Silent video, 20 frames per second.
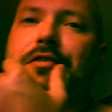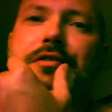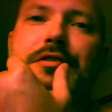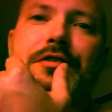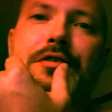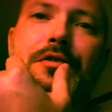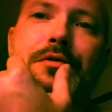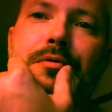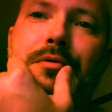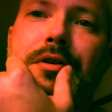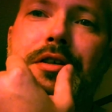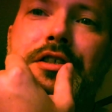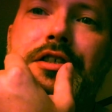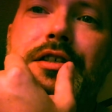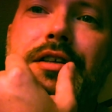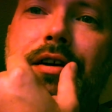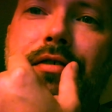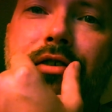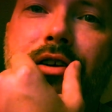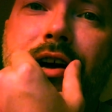is so rich he
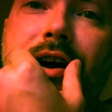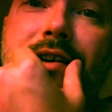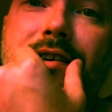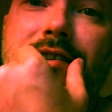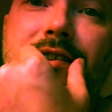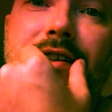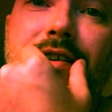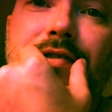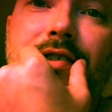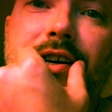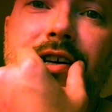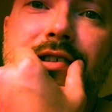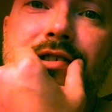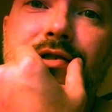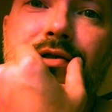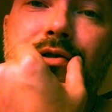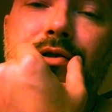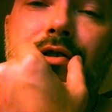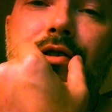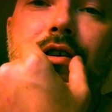never had to leave high
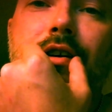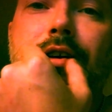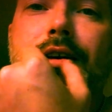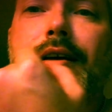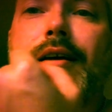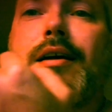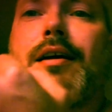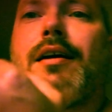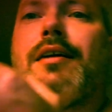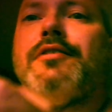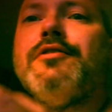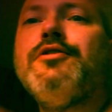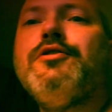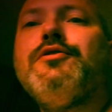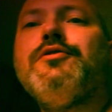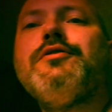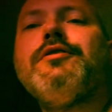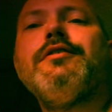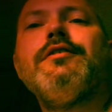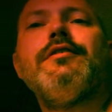school.
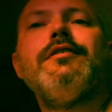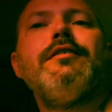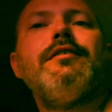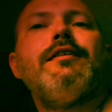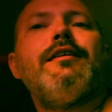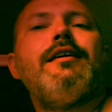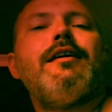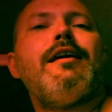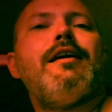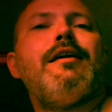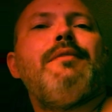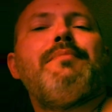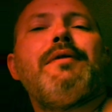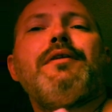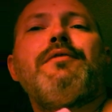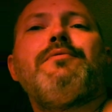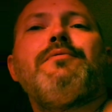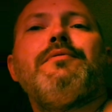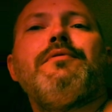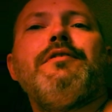Dude, and by
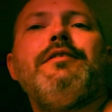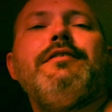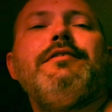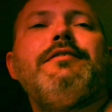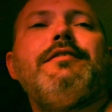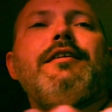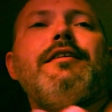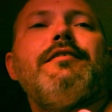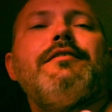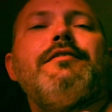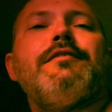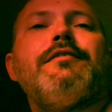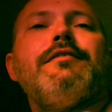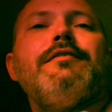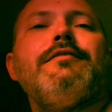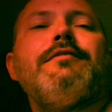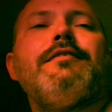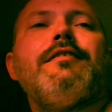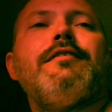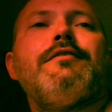the way, he's saying
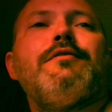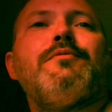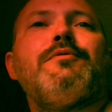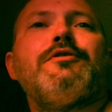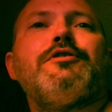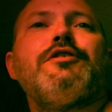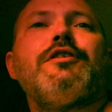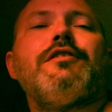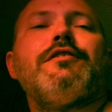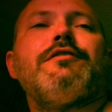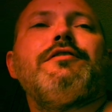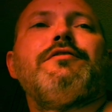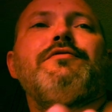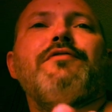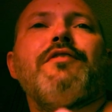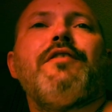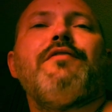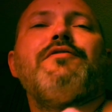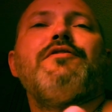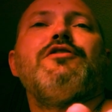that we're jealous
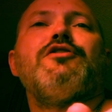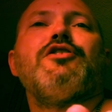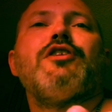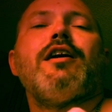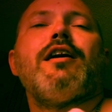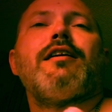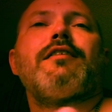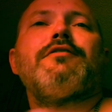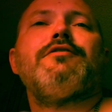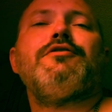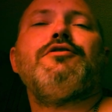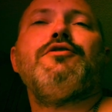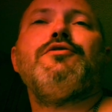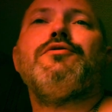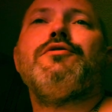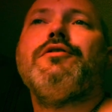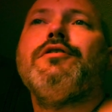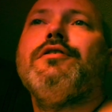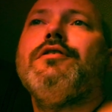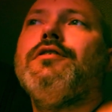of the jocks.
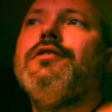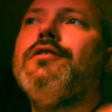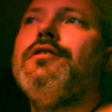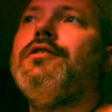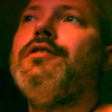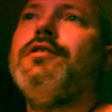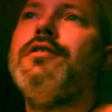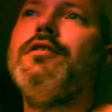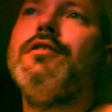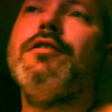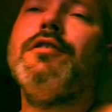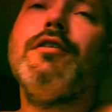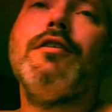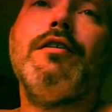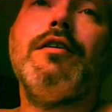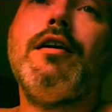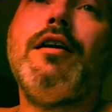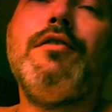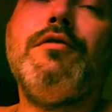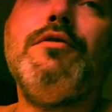Dude,
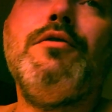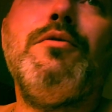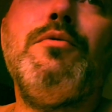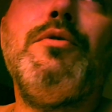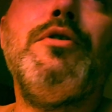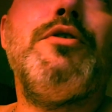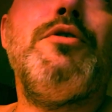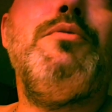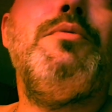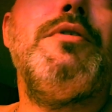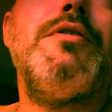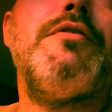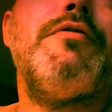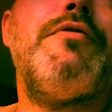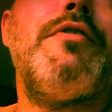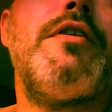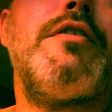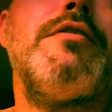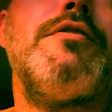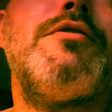I don't know where you went to
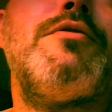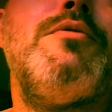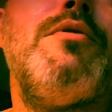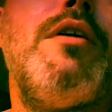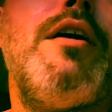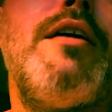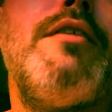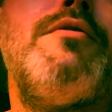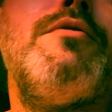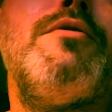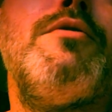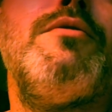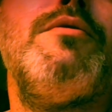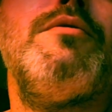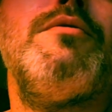fucking school. I don't know,